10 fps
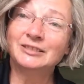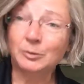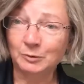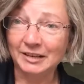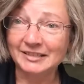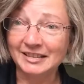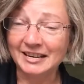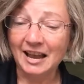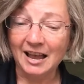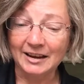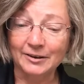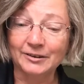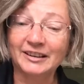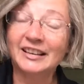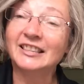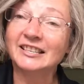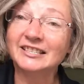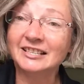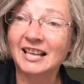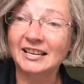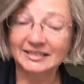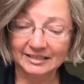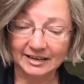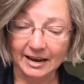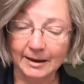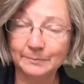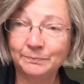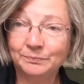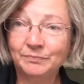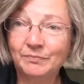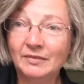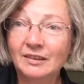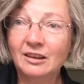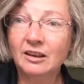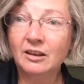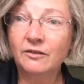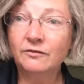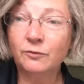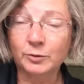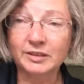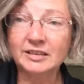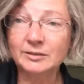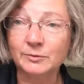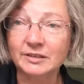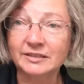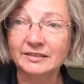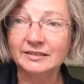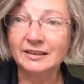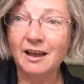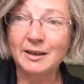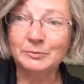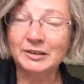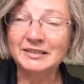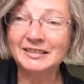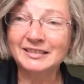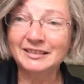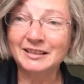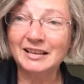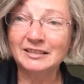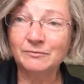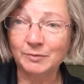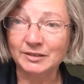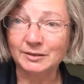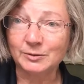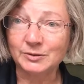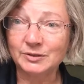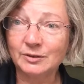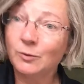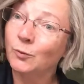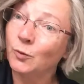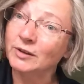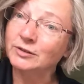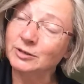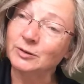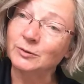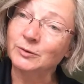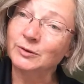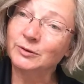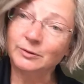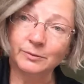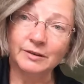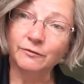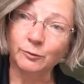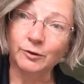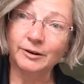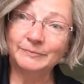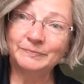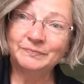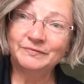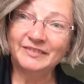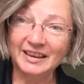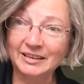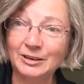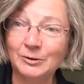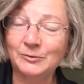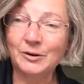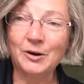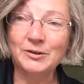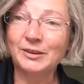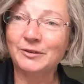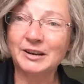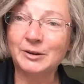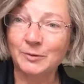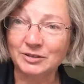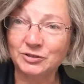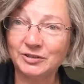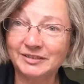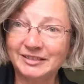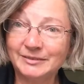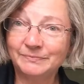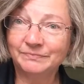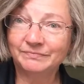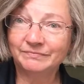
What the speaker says: to place any higher in this class today. For these reasons, I place this class of pencils 1, 2, 3, 4. Thank you. Are there any questions?